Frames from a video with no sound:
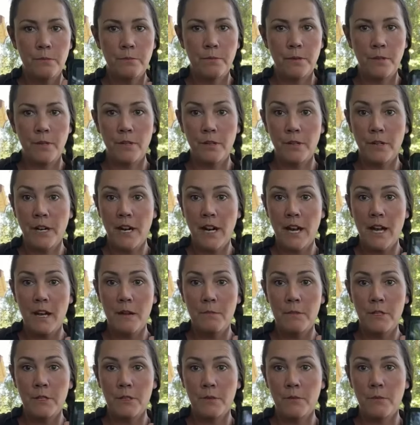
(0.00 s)

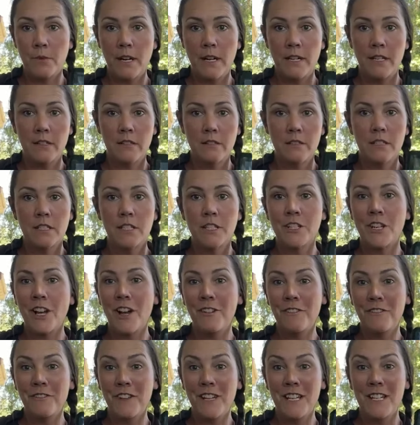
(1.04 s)
program your wireless
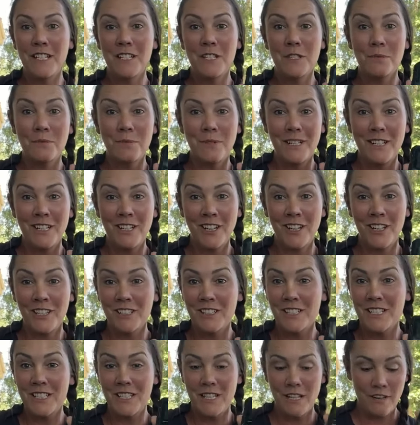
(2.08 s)
dog fence,
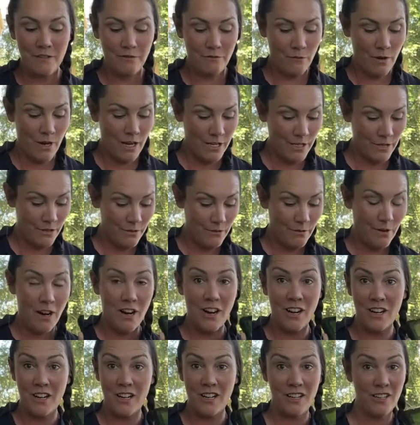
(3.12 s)
regardless of what you
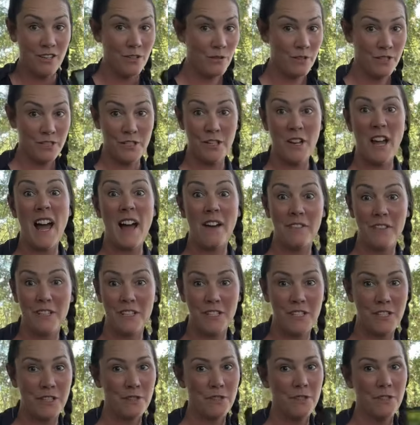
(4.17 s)
are going to have
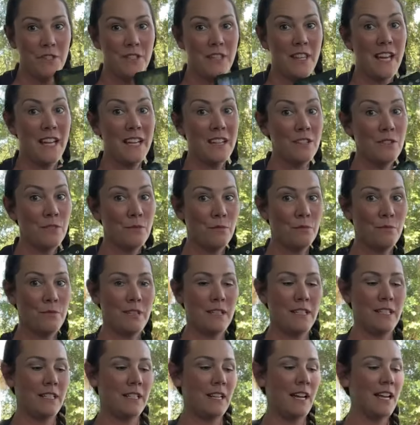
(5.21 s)
it do. So that is
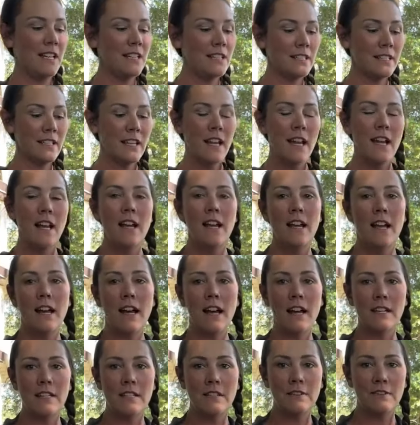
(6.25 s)
really nice. It
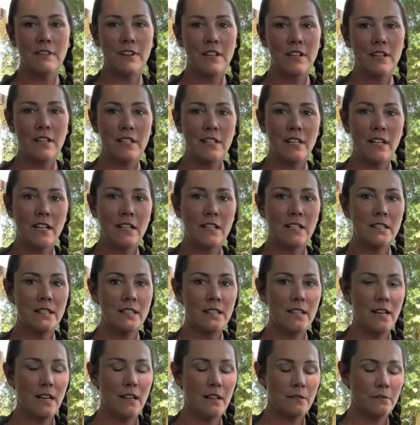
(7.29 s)
has a very
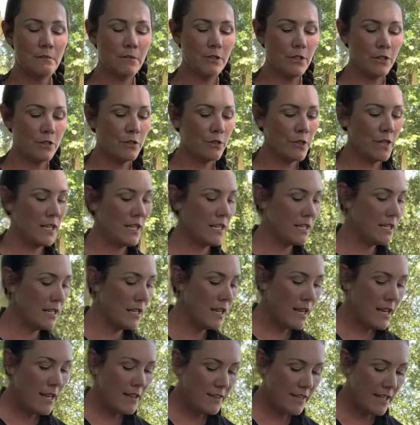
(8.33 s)
nice screen
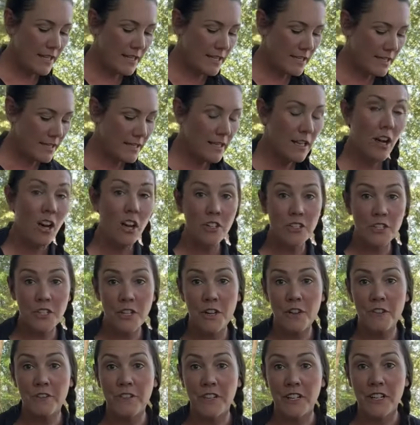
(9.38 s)
that is
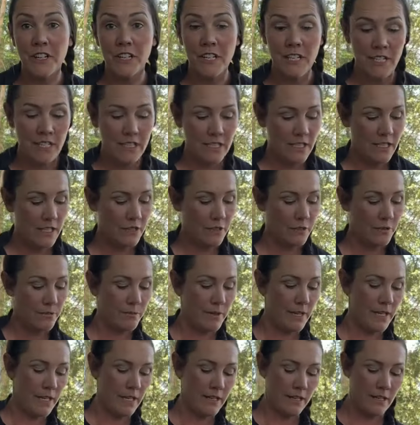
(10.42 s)
also very easy to
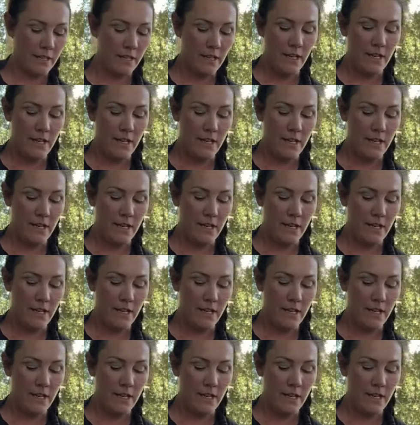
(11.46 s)
read.